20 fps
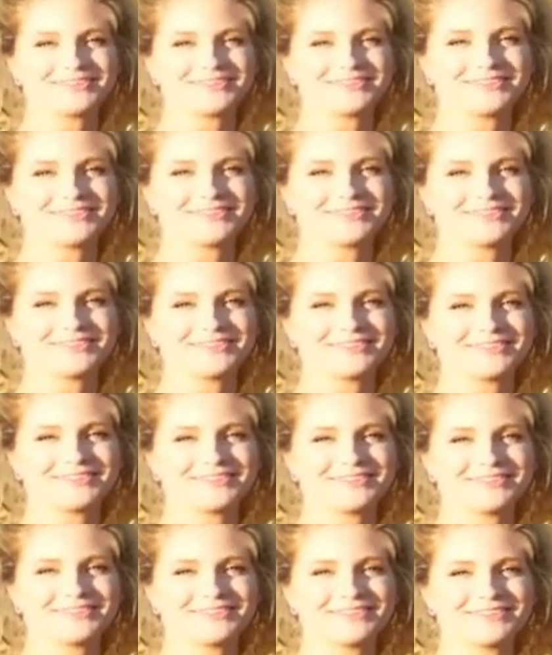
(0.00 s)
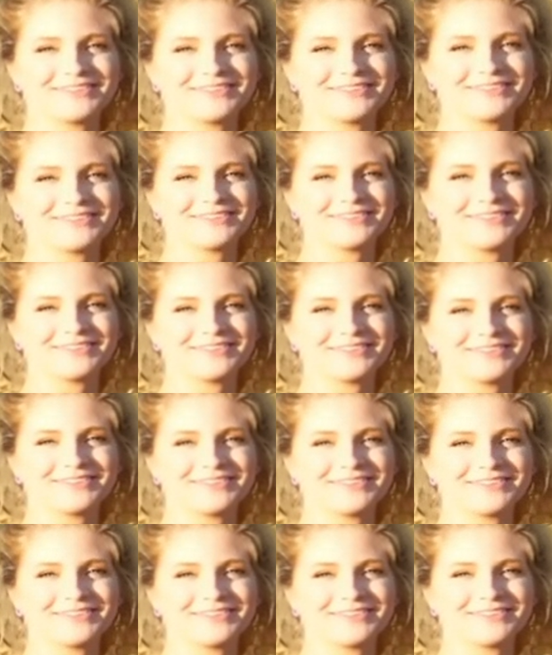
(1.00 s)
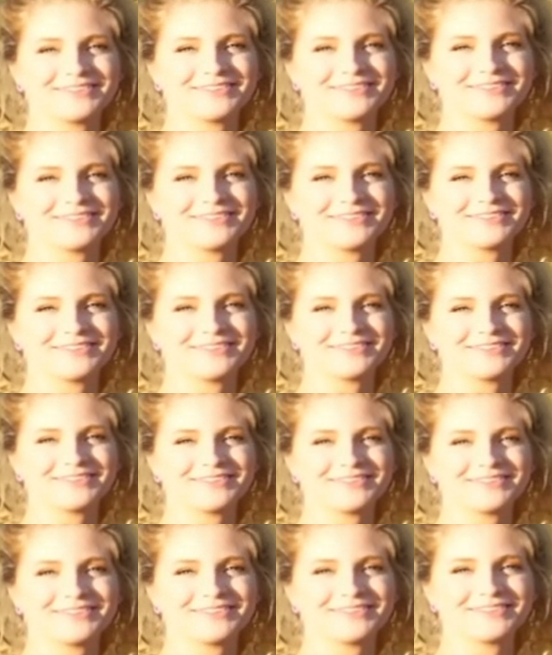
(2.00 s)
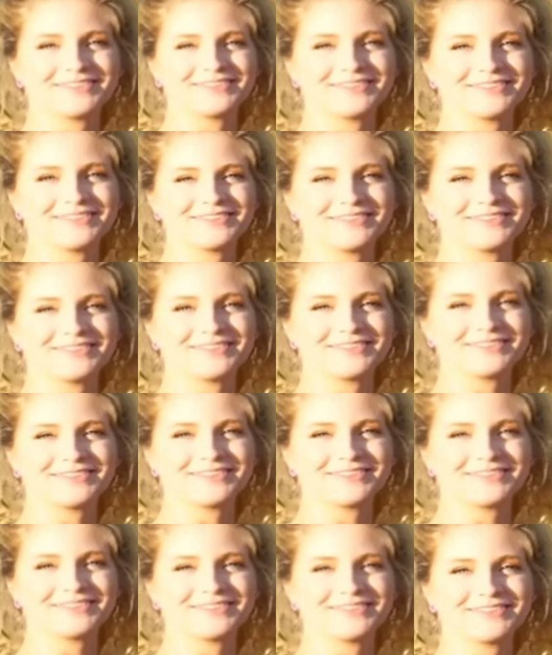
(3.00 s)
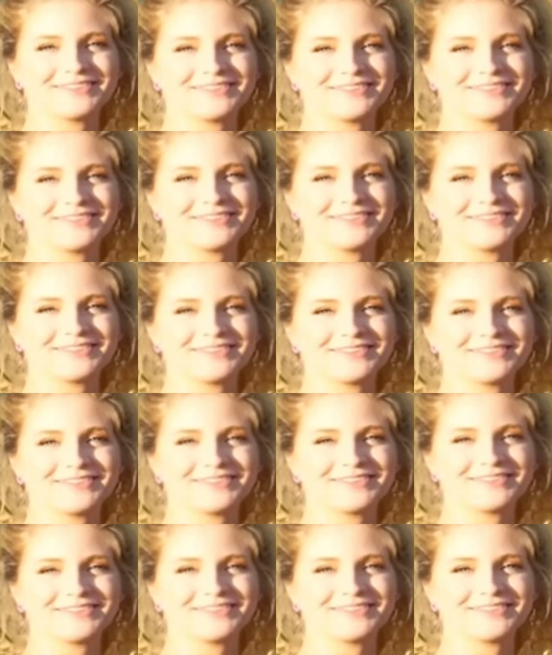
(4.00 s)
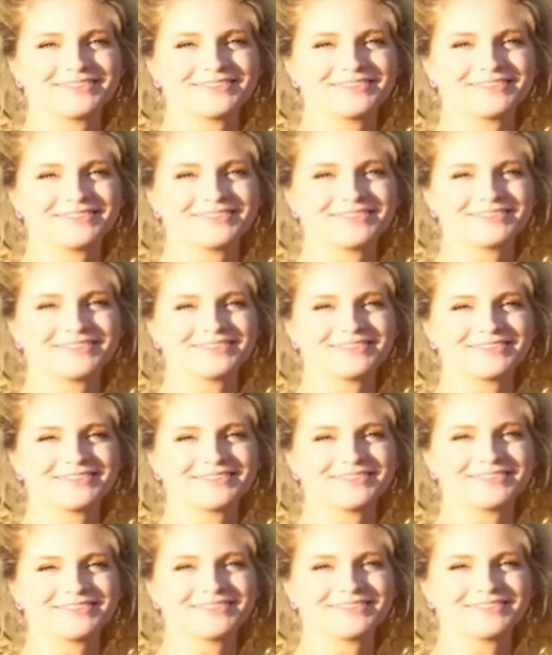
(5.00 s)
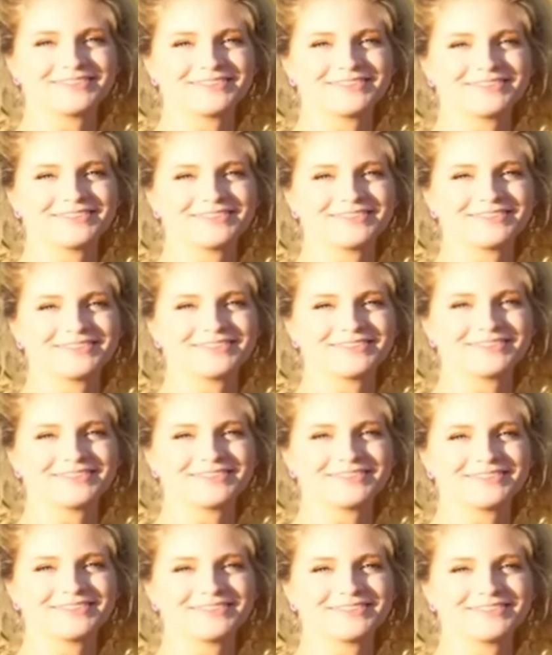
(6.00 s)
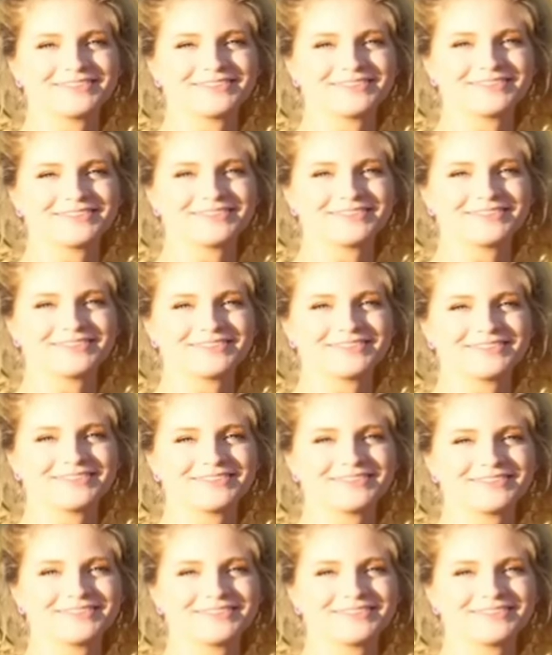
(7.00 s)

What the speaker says: This person isn't speaking.